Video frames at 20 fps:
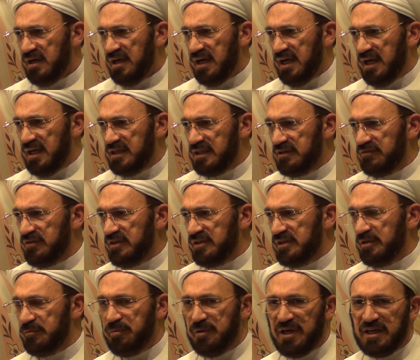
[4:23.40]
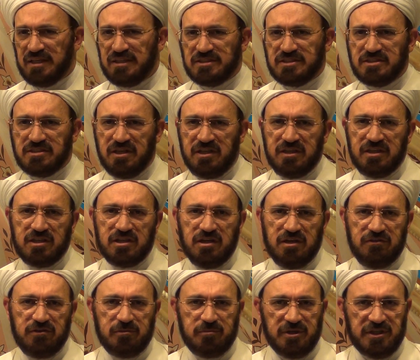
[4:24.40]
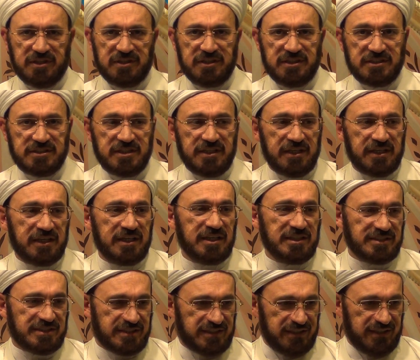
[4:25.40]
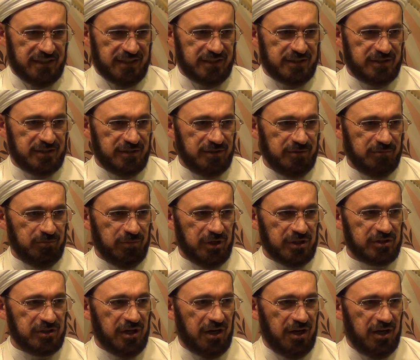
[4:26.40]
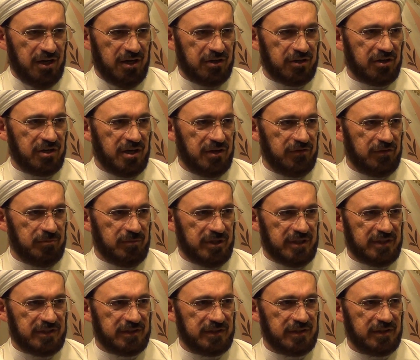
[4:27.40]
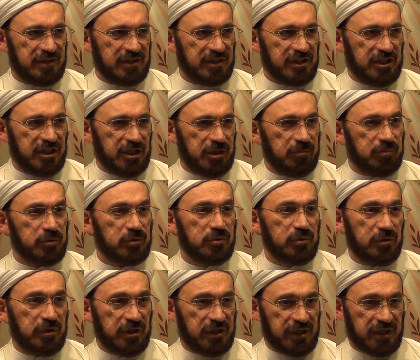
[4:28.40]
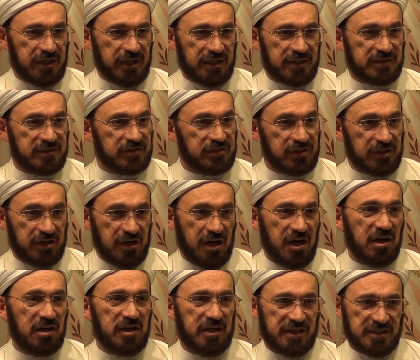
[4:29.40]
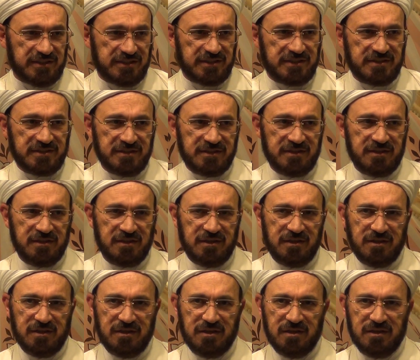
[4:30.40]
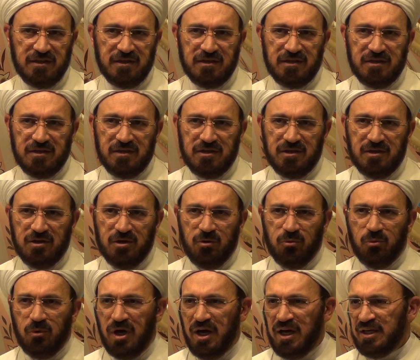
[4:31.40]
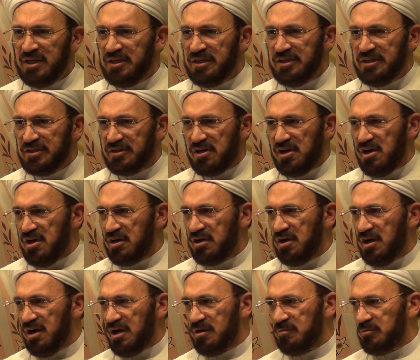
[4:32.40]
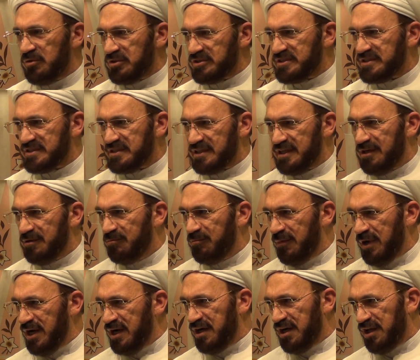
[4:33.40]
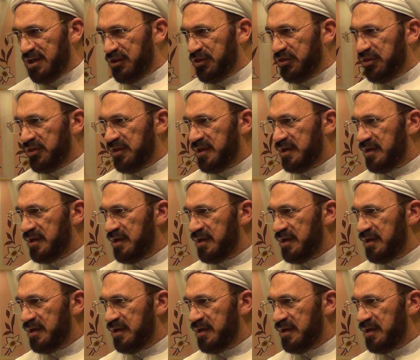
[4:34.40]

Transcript: and even the Pakistani government is against it, but our government keep doing it regardless. While in Iraq, almost a month,